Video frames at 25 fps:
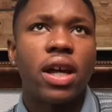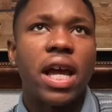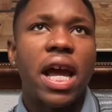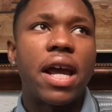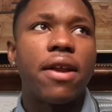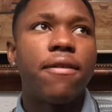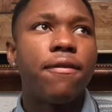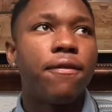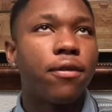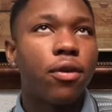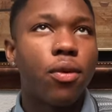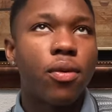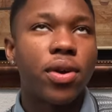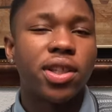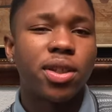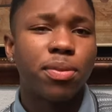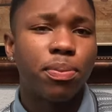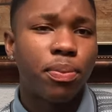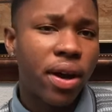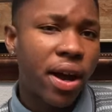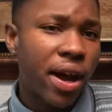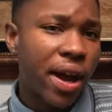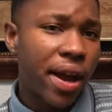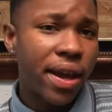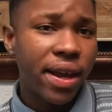influenced
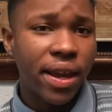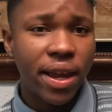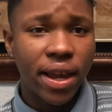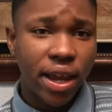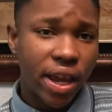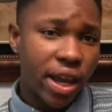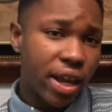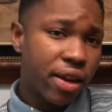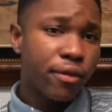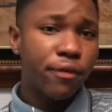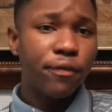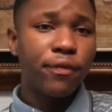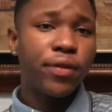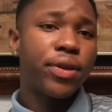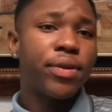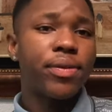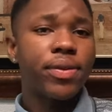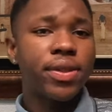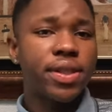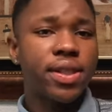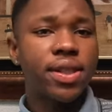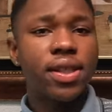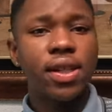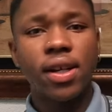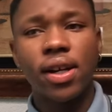by
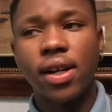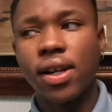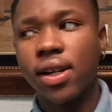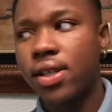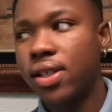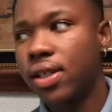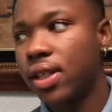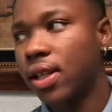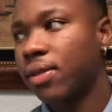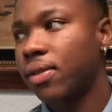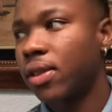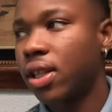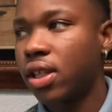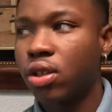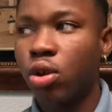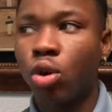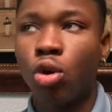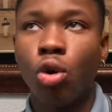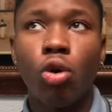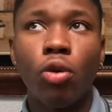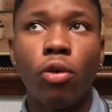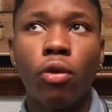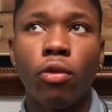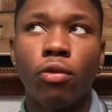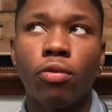influencers and this
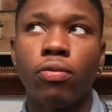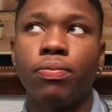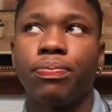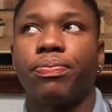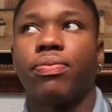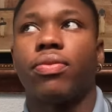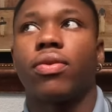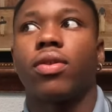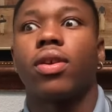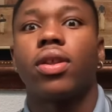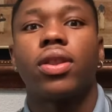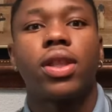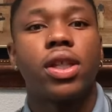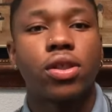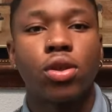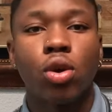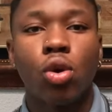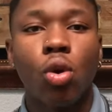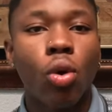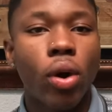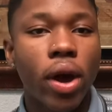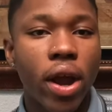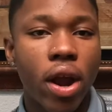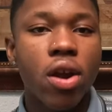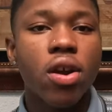whole
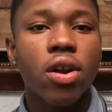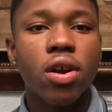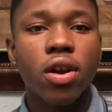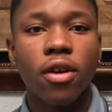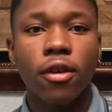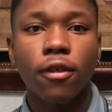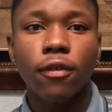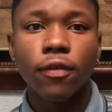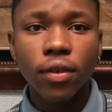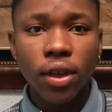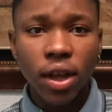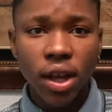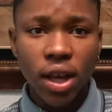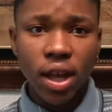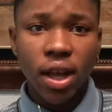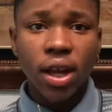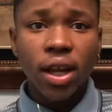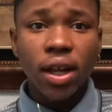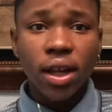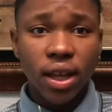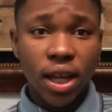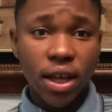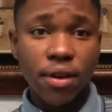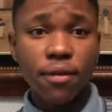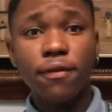era of
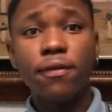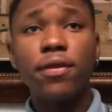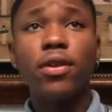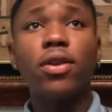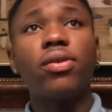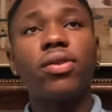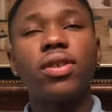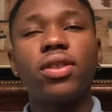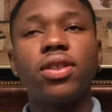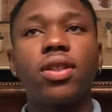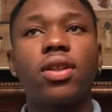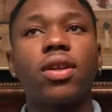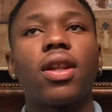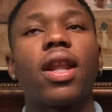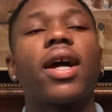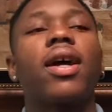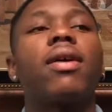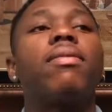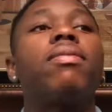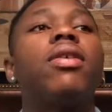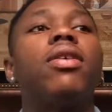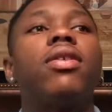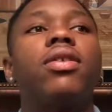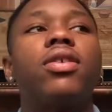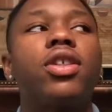influencer.
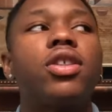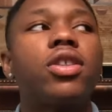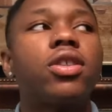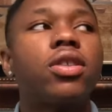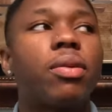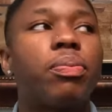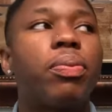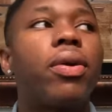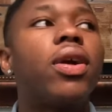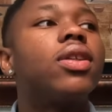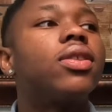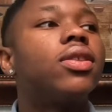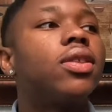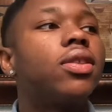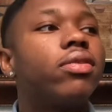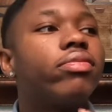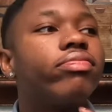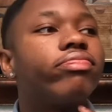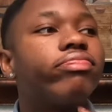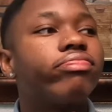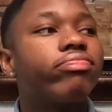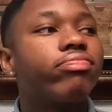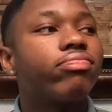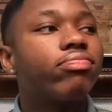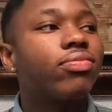Like, bro, they're just a person